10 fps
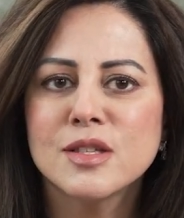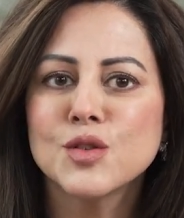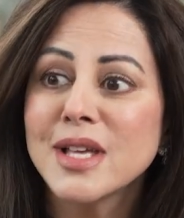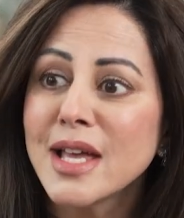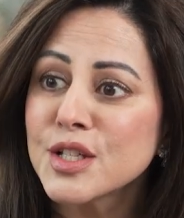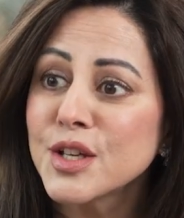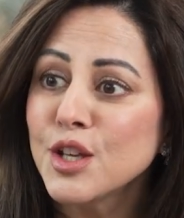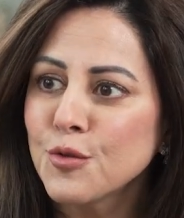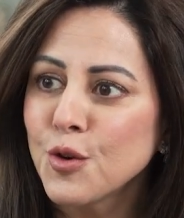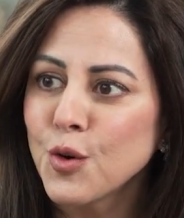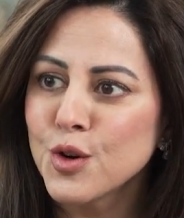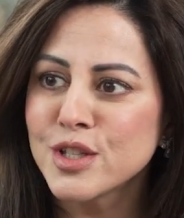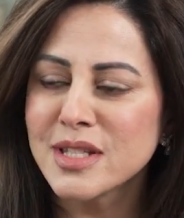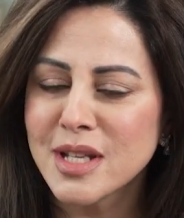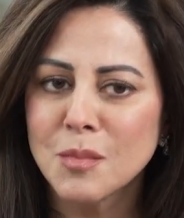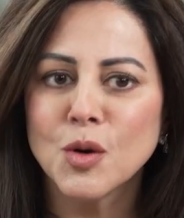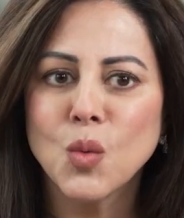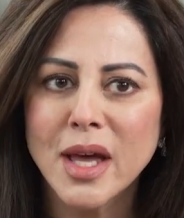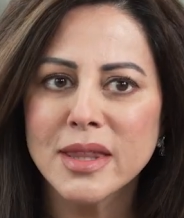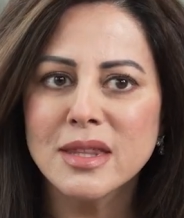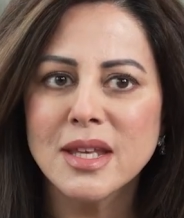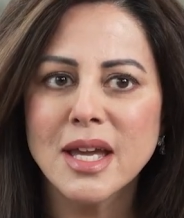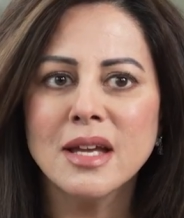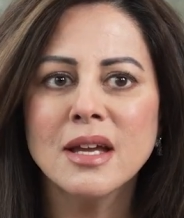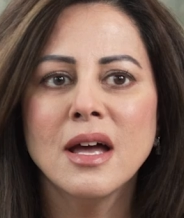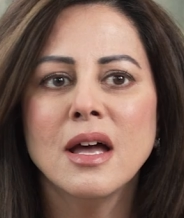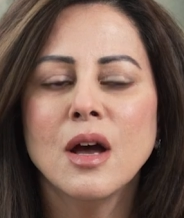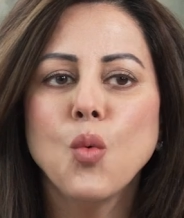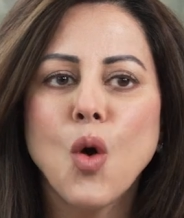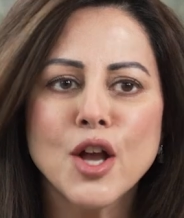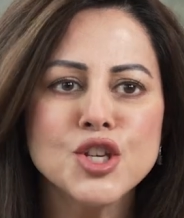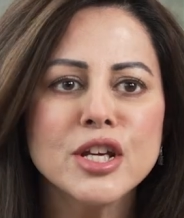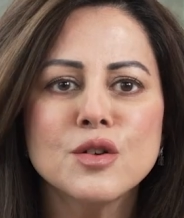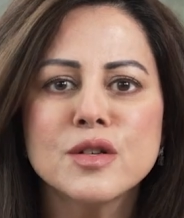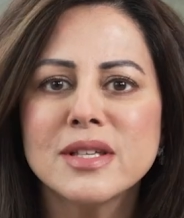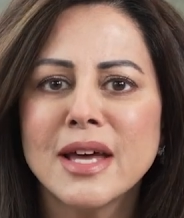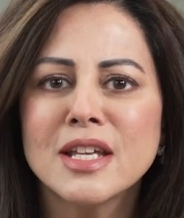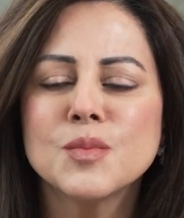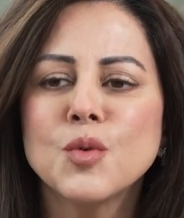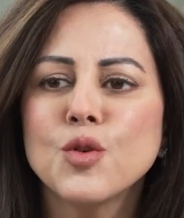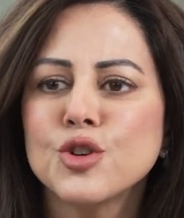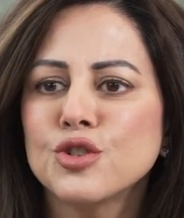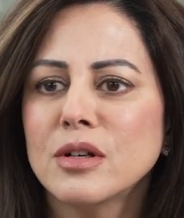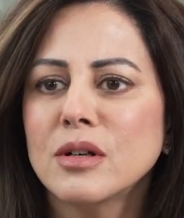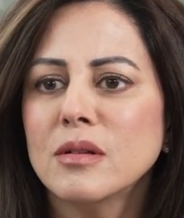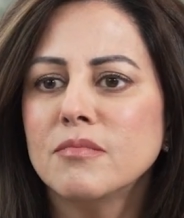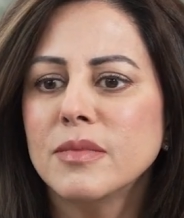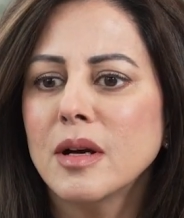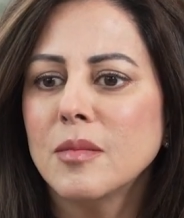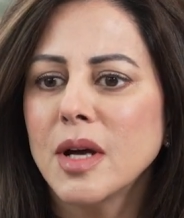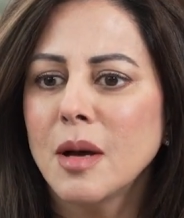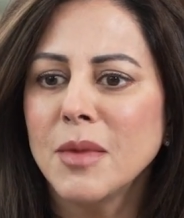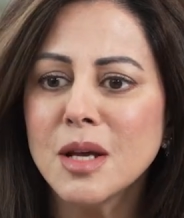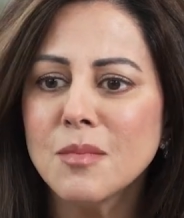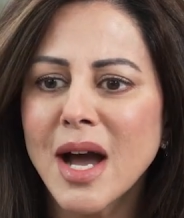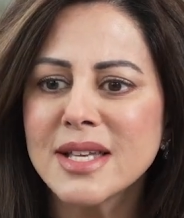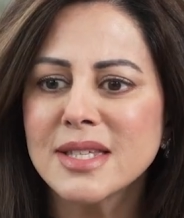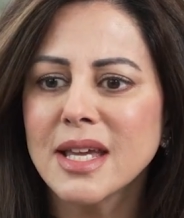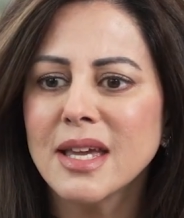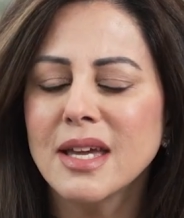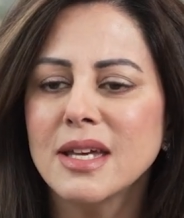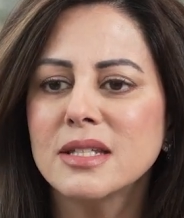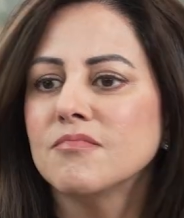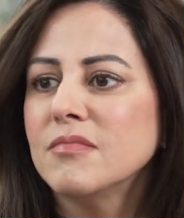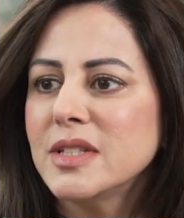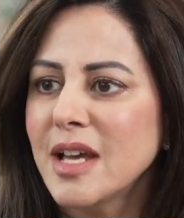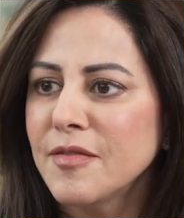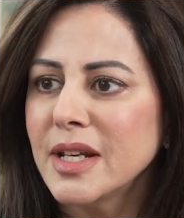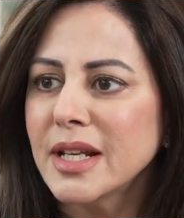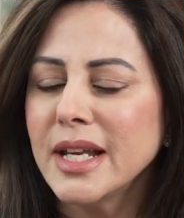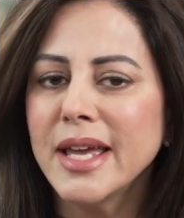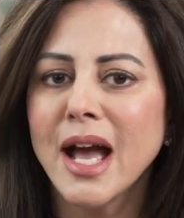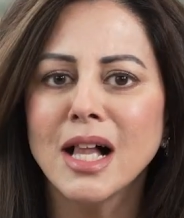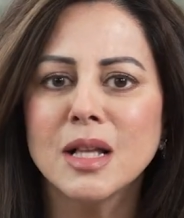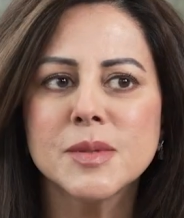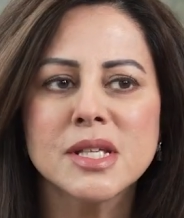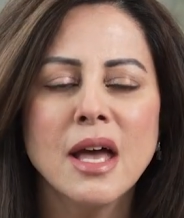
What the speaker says: So sunscreen, of course, is number one thing. Watching your sun exposure, minimizing it definitely helps.